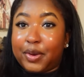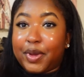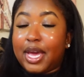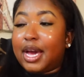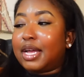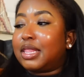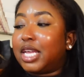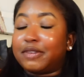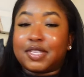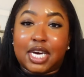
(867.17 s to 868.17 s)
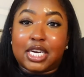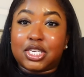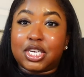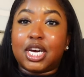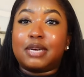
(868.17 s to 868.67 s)
Okay, I love
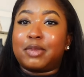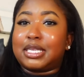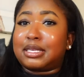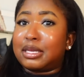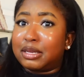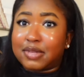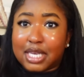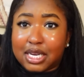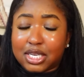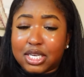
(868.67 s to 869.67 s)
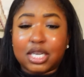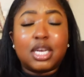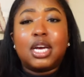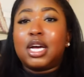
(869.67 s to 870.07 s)
Tatcha and my skin loves Tatcha.